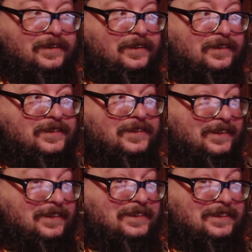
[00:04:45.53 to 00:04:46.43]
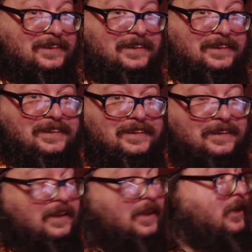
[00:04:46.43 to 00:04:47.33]
Seriously?
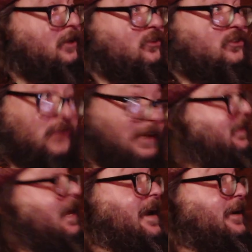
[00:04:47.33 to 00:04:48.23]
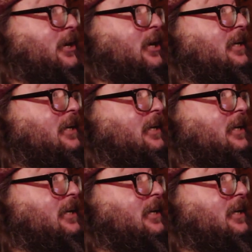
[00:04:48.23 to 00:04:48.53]
See you later.